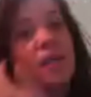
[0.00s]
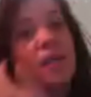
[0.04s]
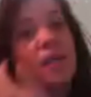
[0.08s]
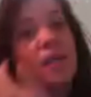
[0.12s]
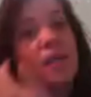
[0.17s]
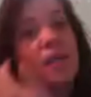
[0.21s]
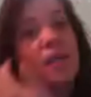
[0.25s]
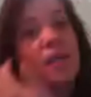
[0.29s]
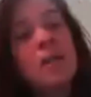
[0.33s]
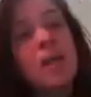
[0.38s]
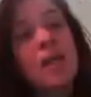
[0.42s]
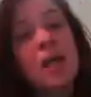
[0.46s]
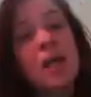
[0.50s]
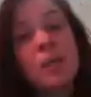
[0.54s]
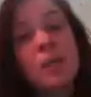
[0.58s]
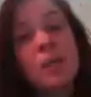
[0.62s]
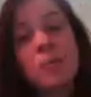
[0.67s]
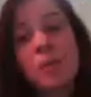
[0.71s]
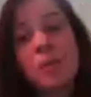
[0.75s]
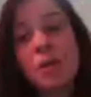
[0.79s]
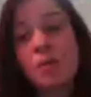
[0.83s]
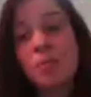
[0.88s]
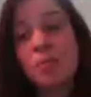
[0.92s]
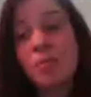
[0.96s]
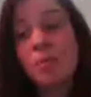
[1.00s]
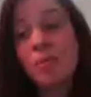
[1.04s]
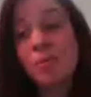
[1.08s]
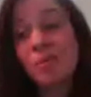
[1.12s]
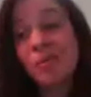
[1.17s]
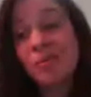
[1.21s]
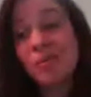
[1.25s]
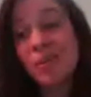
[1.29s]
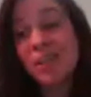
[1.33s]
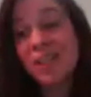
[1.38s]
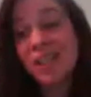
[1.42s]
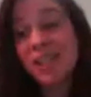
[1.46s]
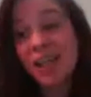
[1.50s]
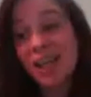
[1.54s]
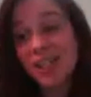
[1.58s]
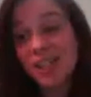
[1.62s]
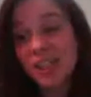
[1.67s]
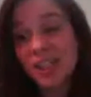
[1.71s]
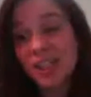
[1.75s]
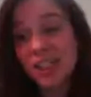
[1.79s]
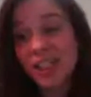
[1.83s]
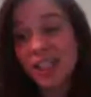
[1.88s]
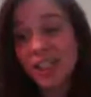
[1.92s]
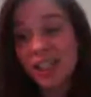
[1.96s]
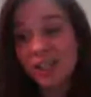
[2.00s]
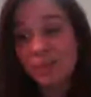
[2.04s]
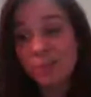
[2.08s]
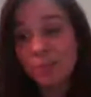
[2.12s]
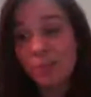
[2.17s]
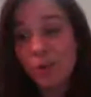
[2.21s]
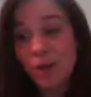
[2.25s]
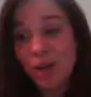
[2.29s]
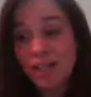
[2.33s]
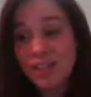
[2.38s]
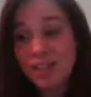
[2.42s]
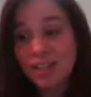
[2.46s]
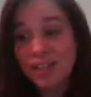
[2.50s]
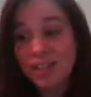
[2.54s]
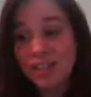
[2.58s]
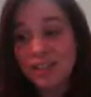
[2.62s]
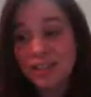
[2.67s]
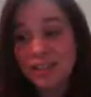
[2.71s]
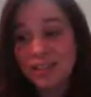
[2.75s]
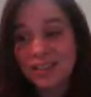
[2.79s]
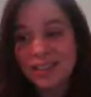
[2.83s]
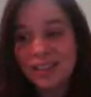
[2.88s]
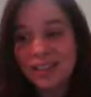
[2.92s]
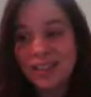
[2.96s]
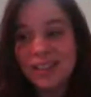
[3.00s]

and we're really actually in process